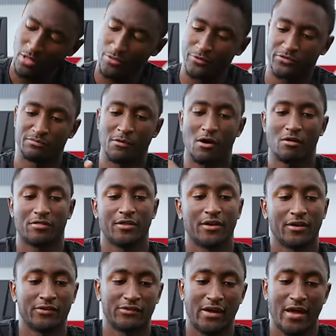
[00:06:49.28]
other small
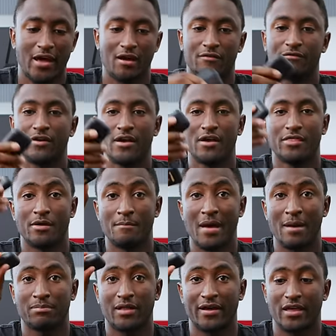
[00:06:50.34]
things. I have the
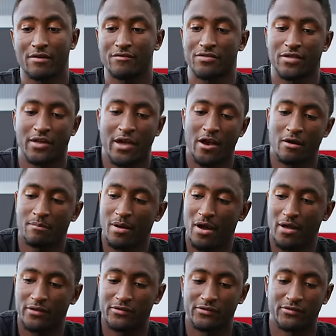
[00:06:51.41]
Map black Everything
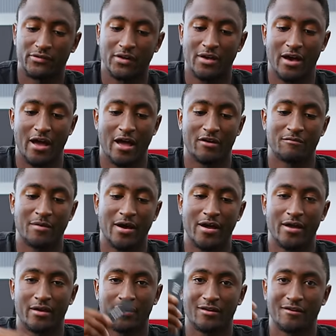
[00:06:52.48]
AirPods. I have
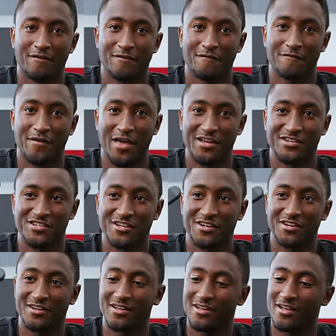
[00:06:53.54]
my
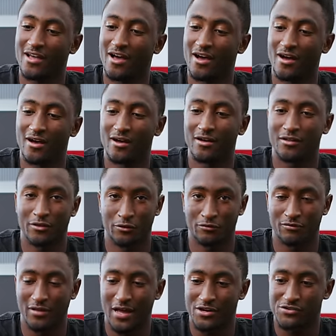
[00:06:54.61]
Vanja uh, little
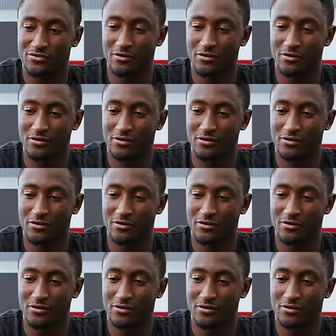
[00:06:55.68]
flash